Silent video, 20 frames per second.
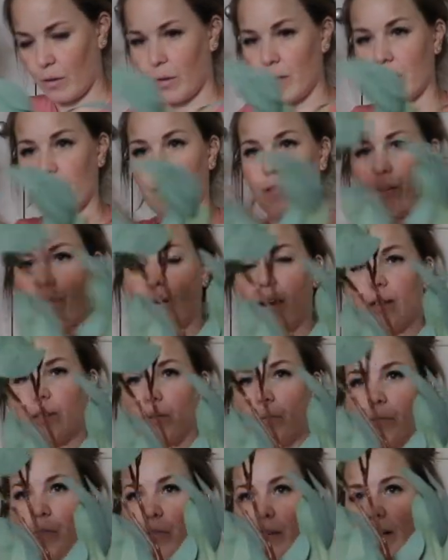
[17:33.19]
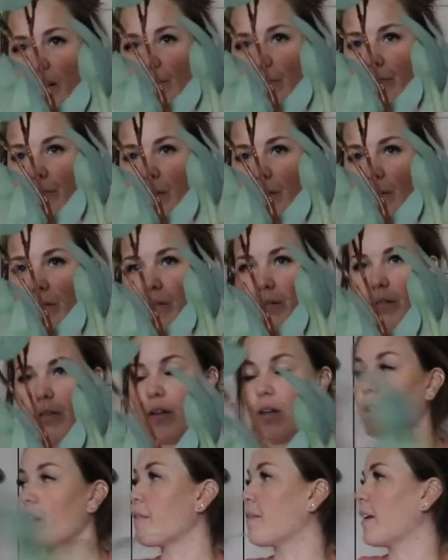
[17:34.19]
another random green faux
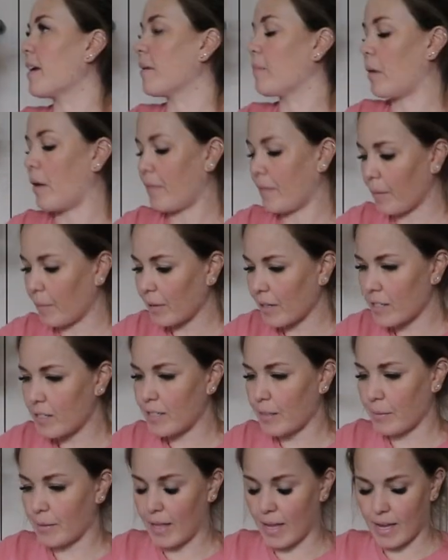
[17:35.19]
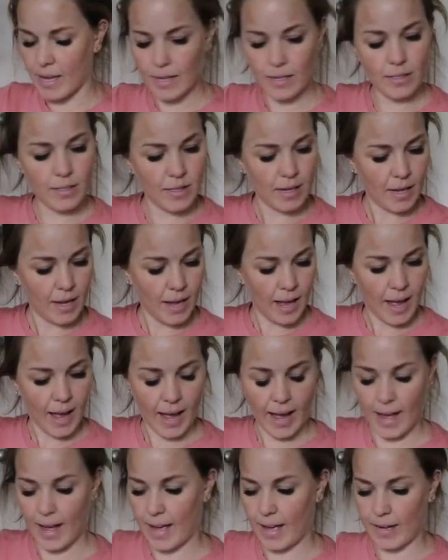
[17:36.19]
thing. But I think I'm going to stick with these,
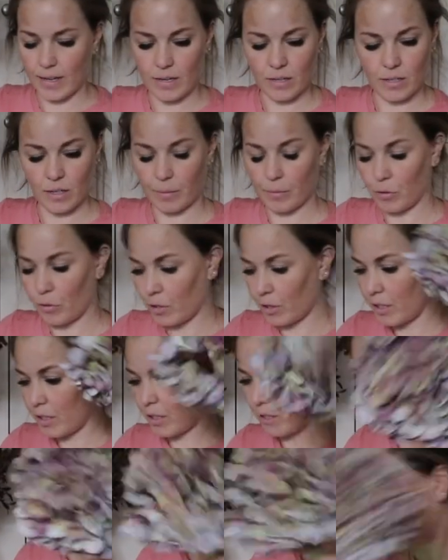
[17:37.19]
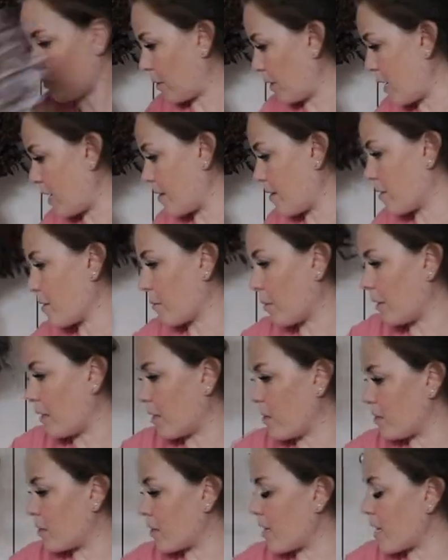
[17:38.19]
and I'm not going to use this one either, so I'm going
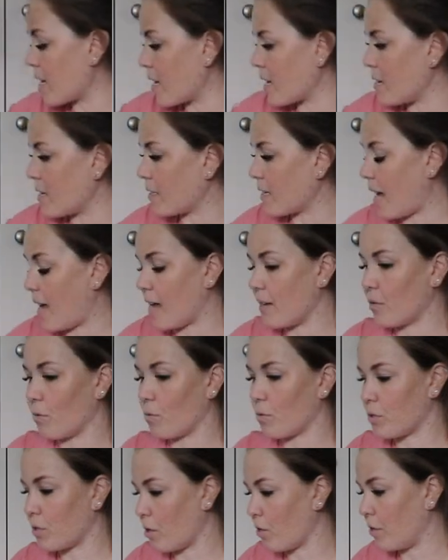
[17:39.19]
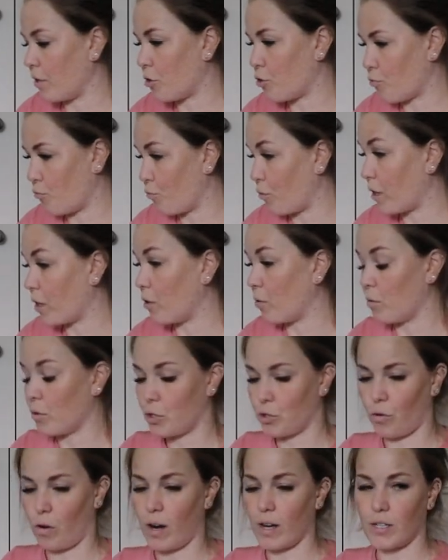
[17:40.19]
to use these and also the real
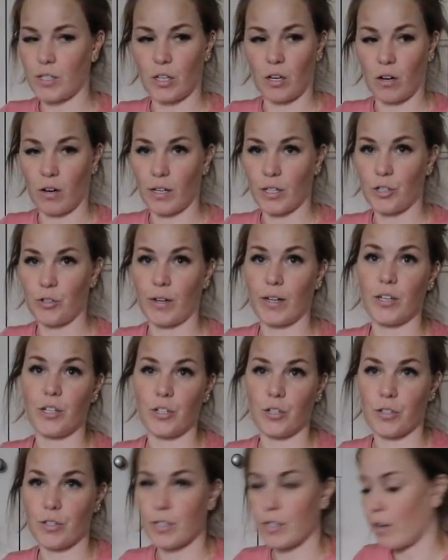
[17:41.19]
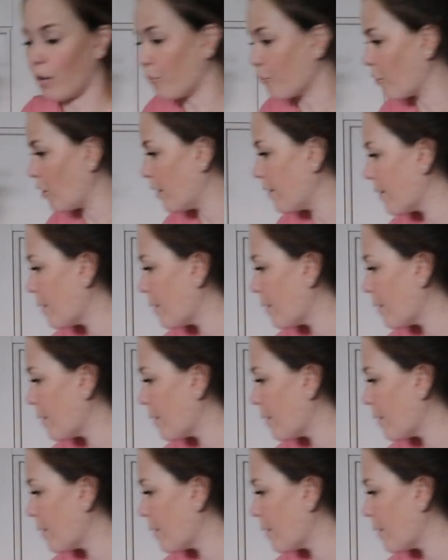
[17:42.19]
dried hydrangeas, and I'll find